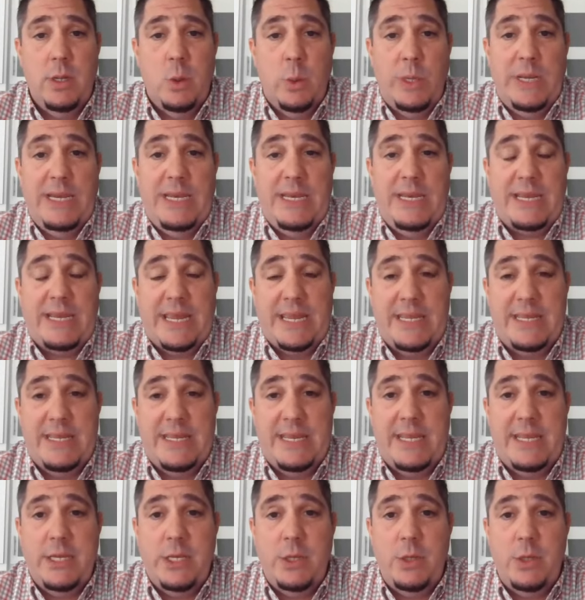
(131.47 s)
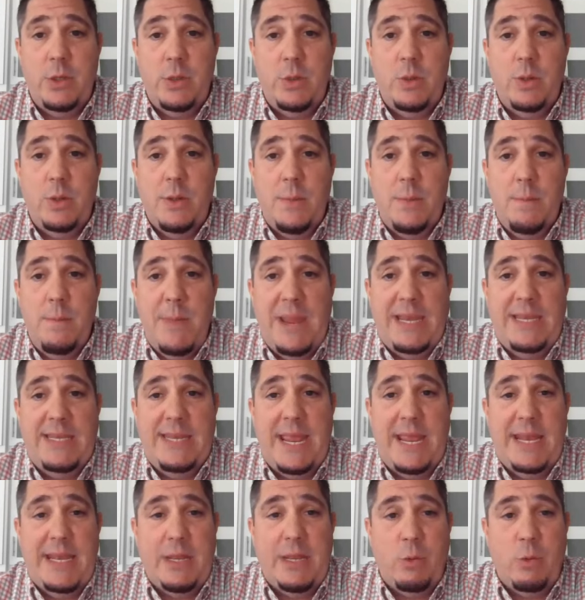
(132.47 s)
We need to continue
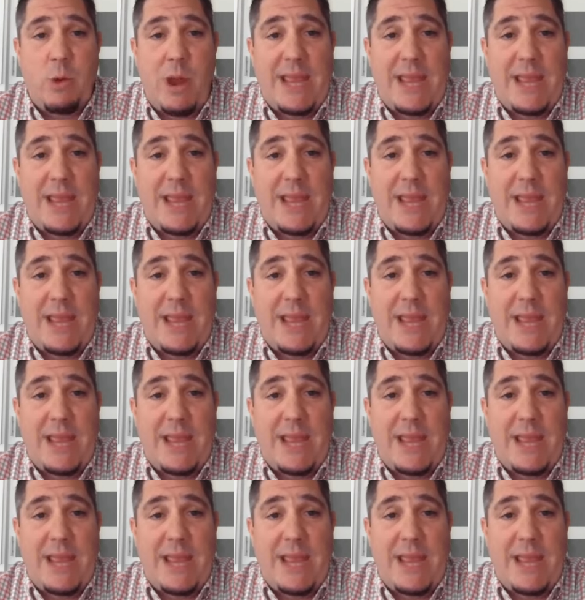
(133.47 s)
maintaining